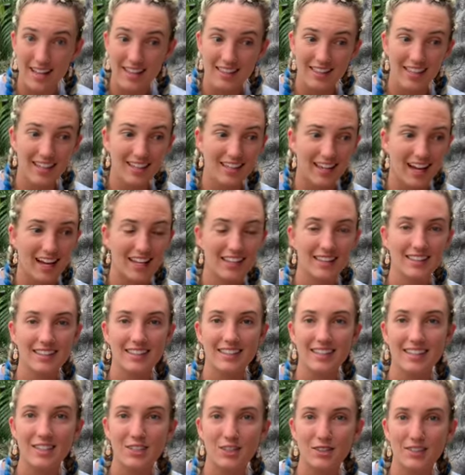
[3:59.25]
Like, I
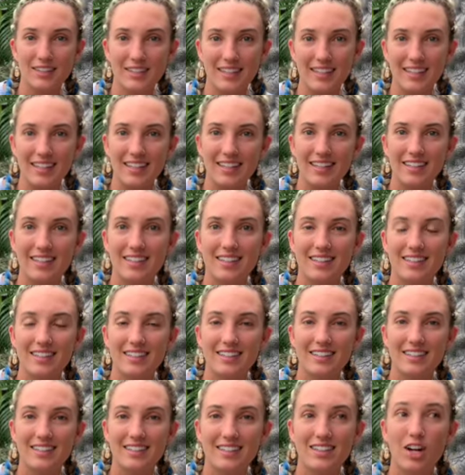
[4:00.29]
literally
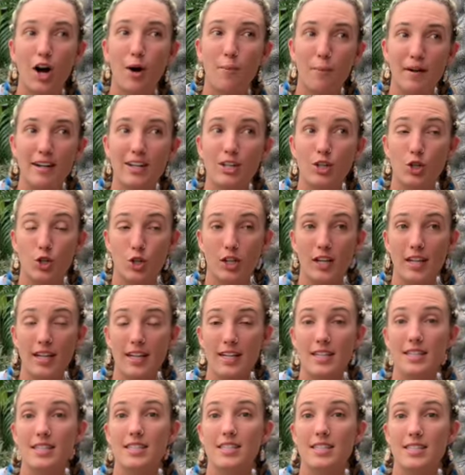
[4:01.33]
got my degree
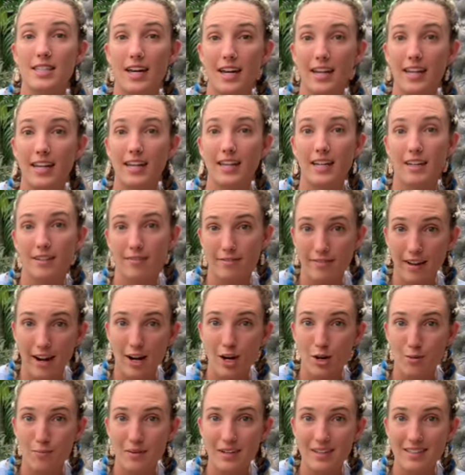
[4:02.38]
in studying
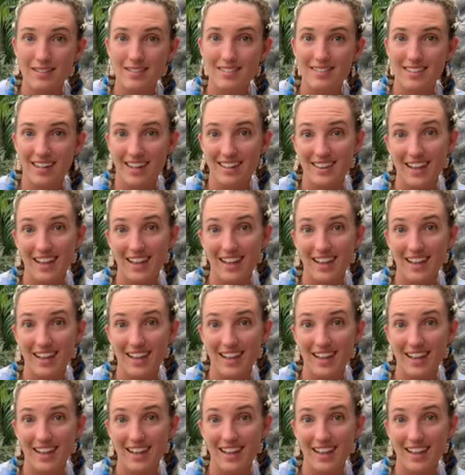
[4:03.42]
environments, and